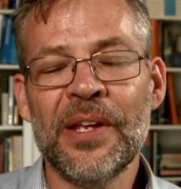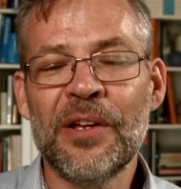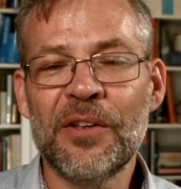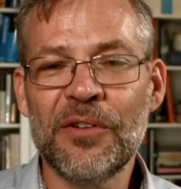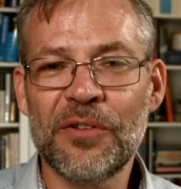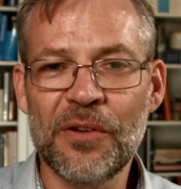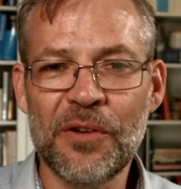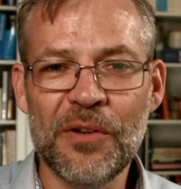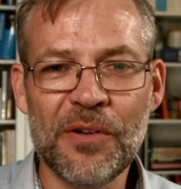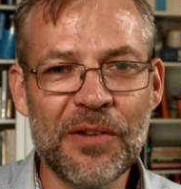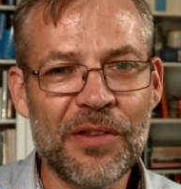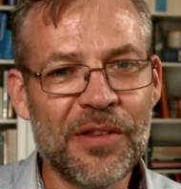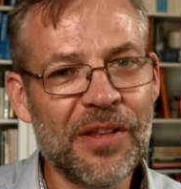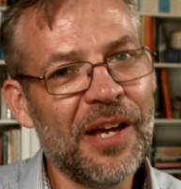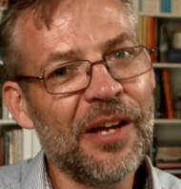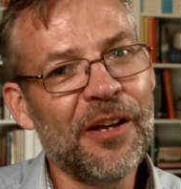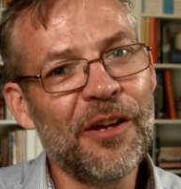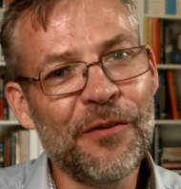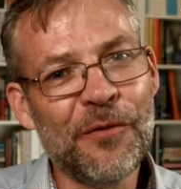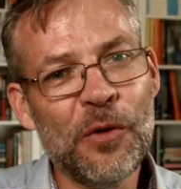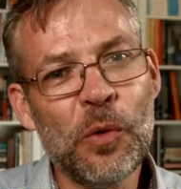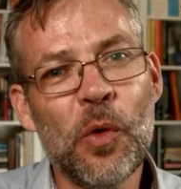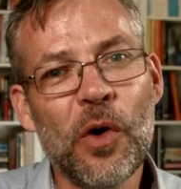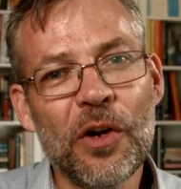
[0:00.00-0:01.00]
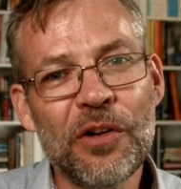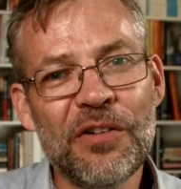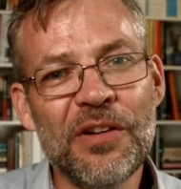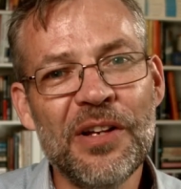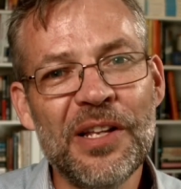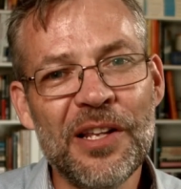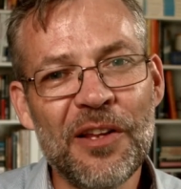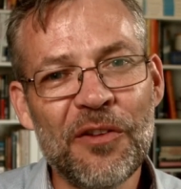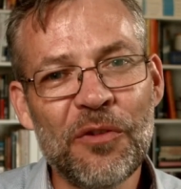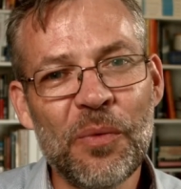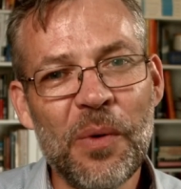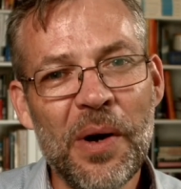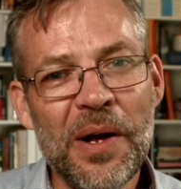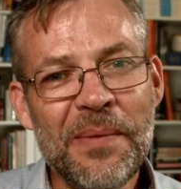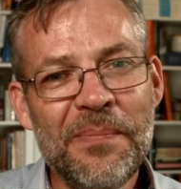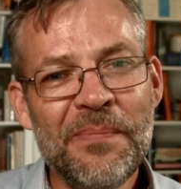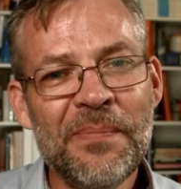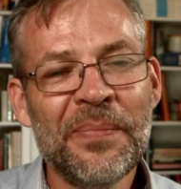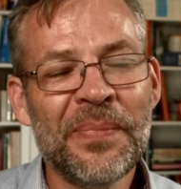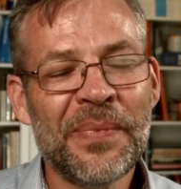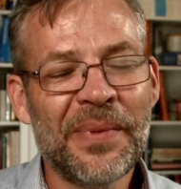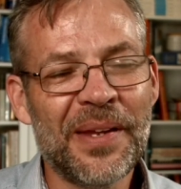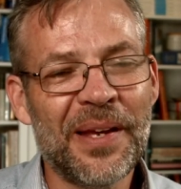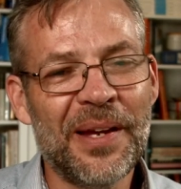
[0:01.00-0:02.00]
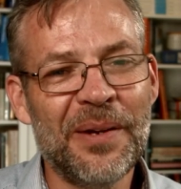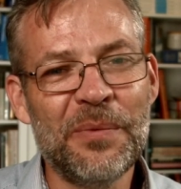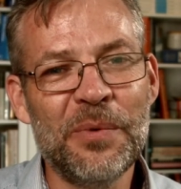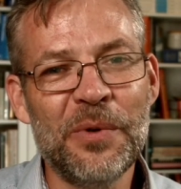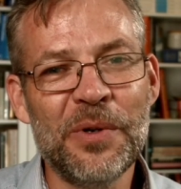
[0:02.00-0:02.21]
So thank you for watching this one, and